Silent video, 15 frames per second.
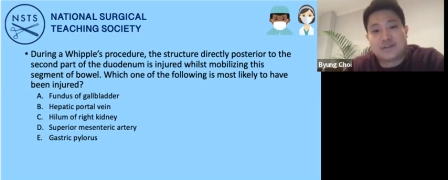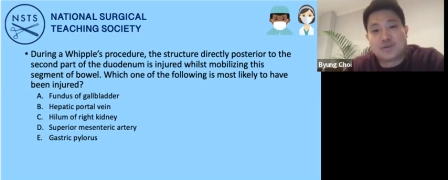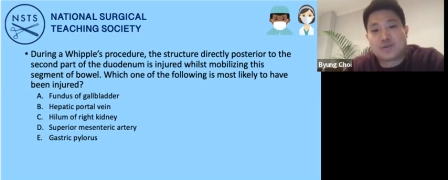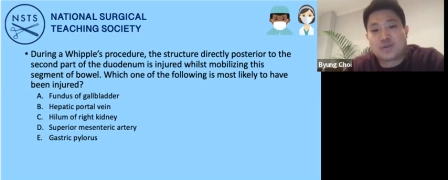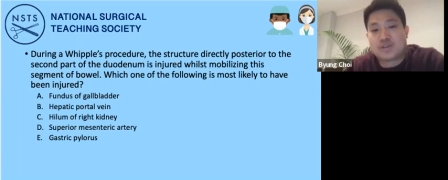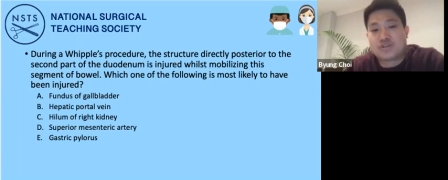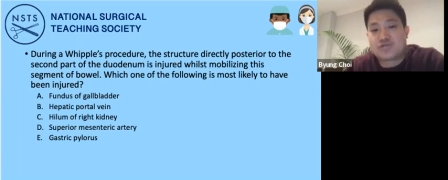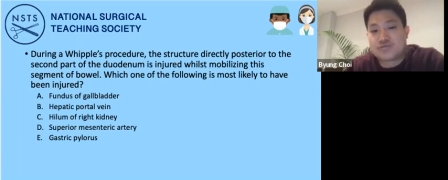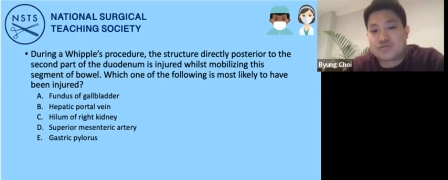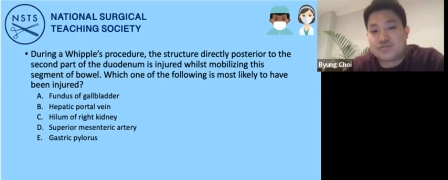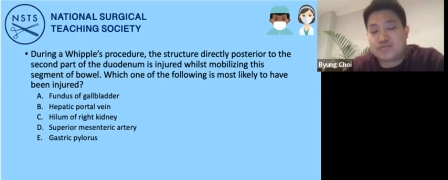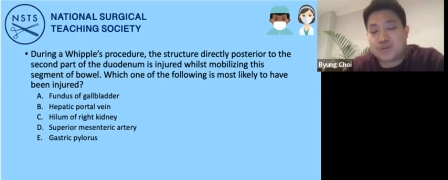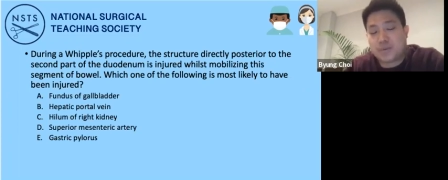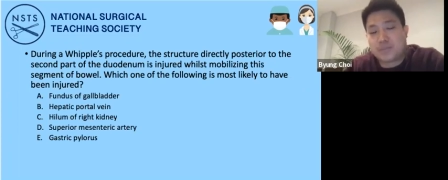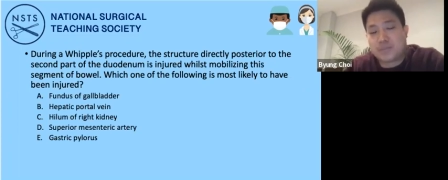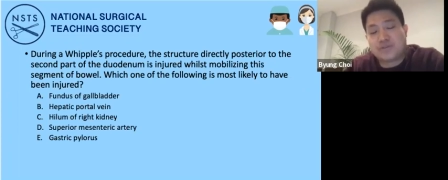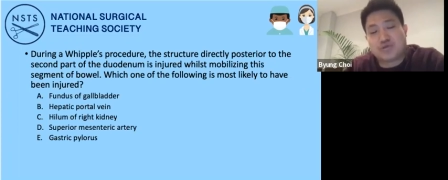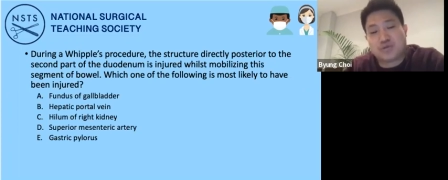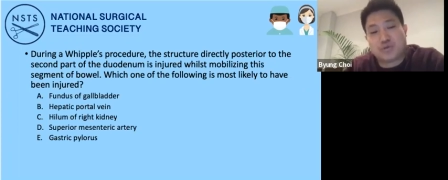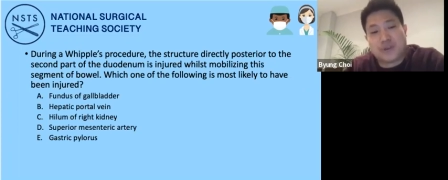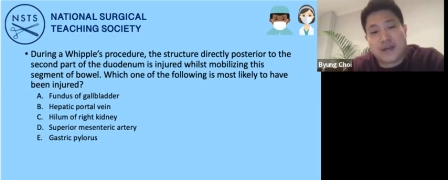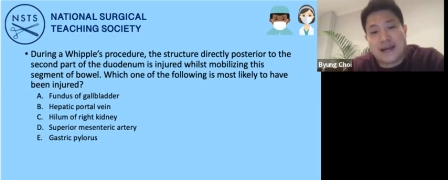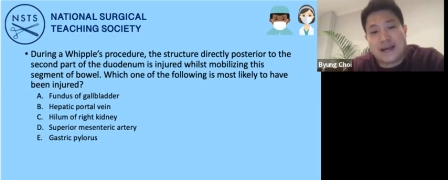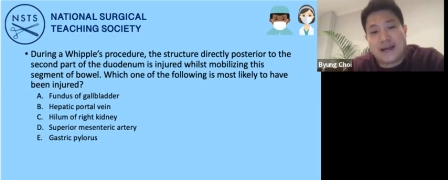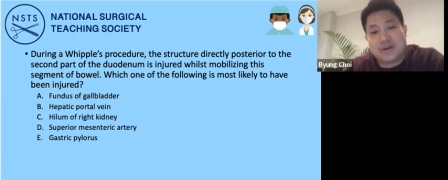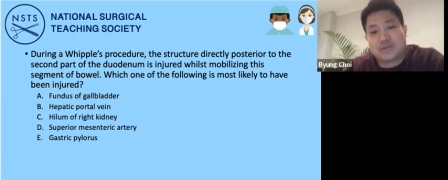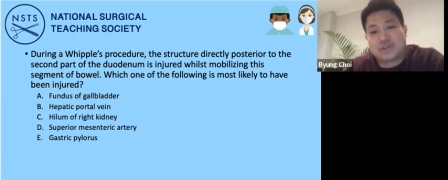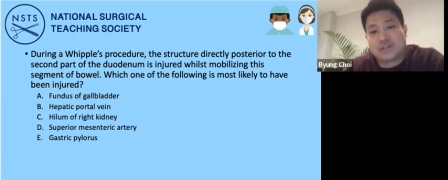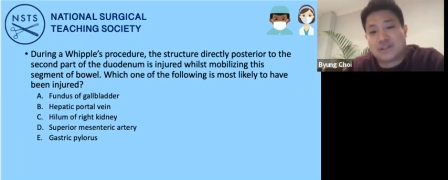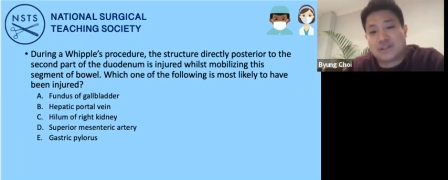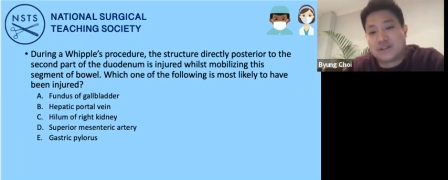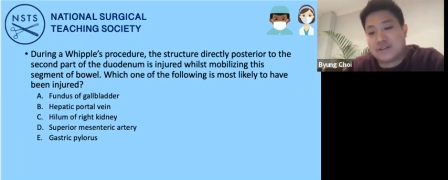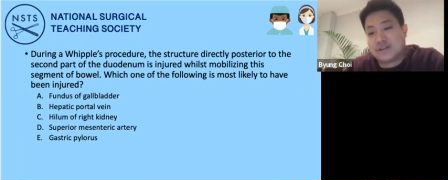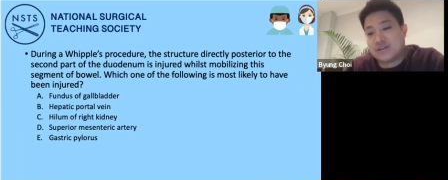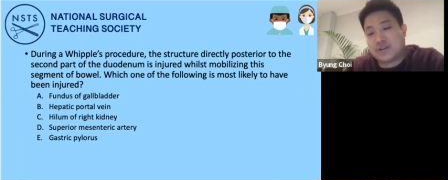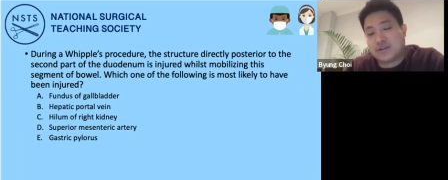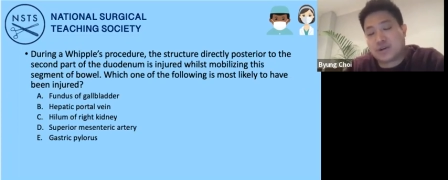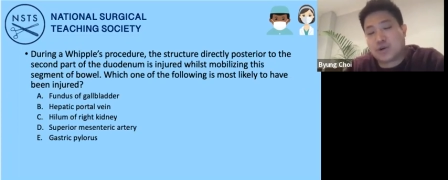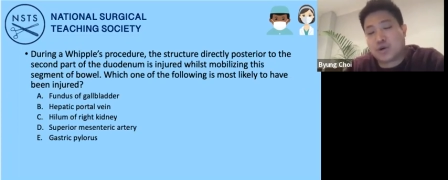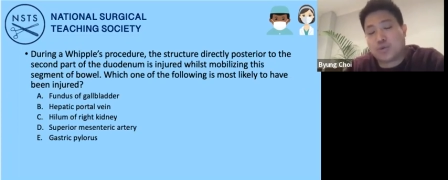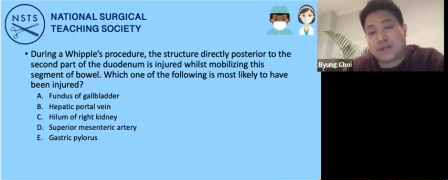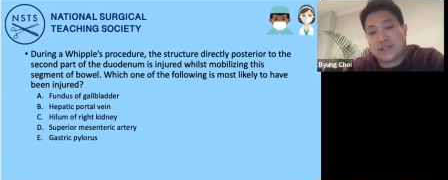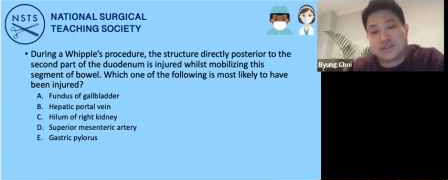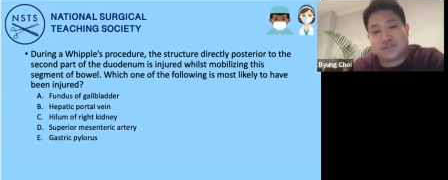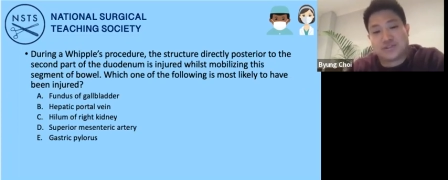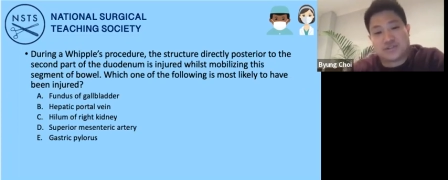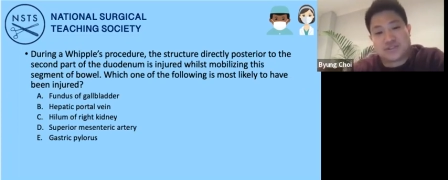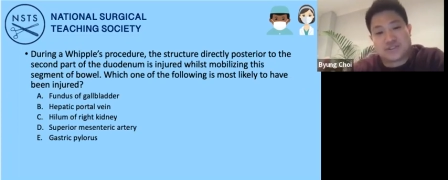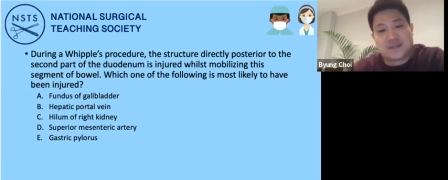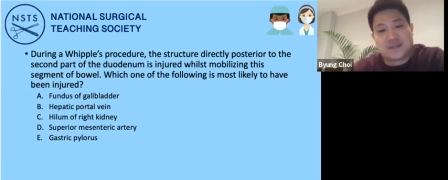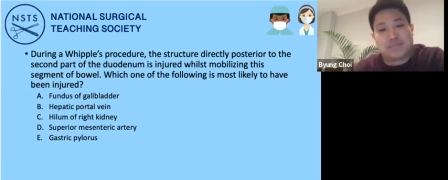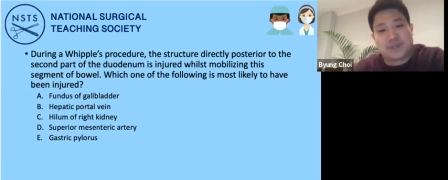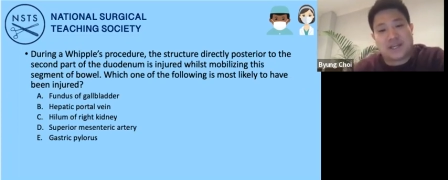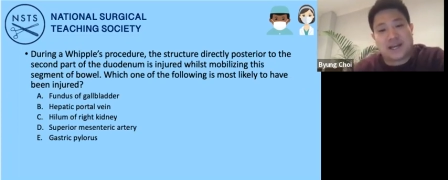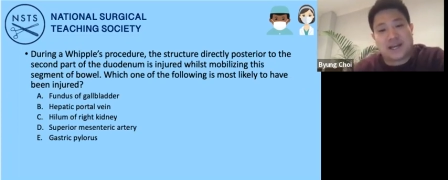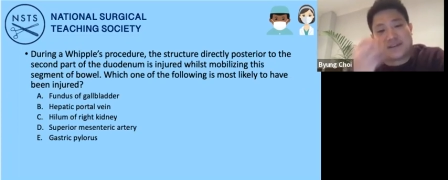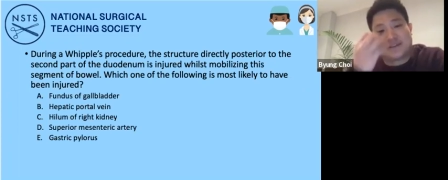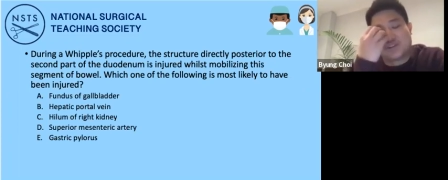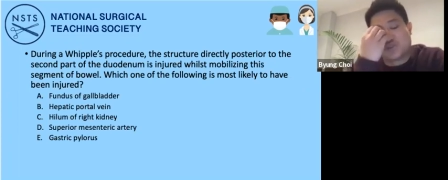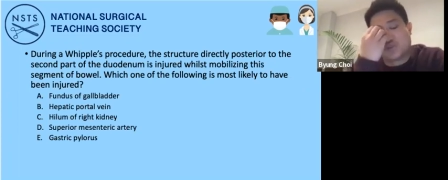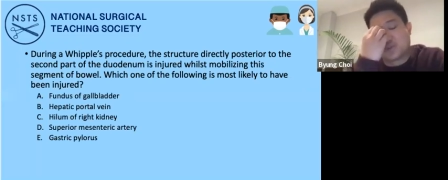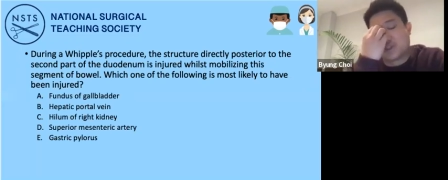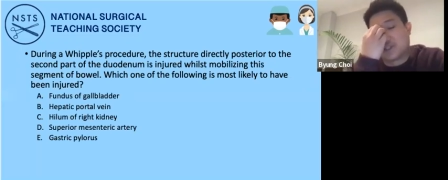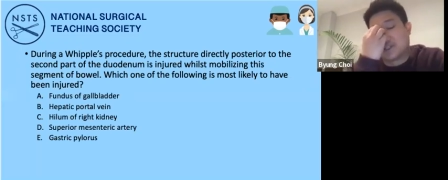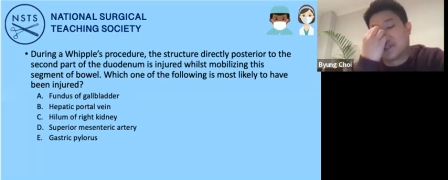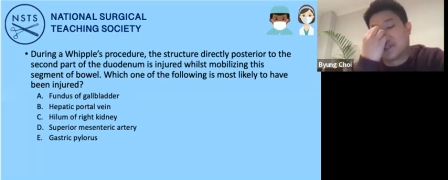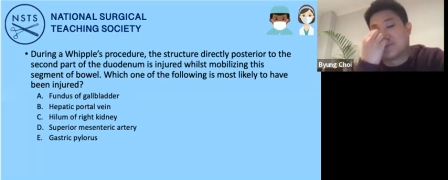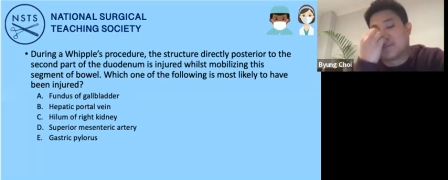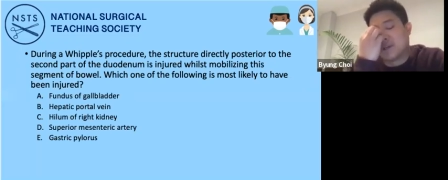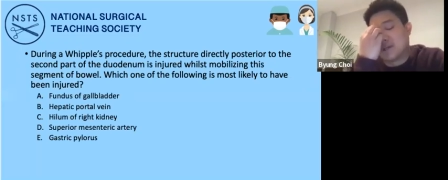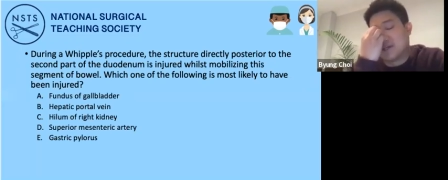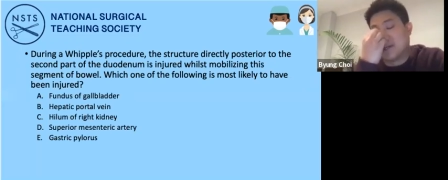you could probably rule that out. And, the gallbladder doesn't sit behind the duodenum.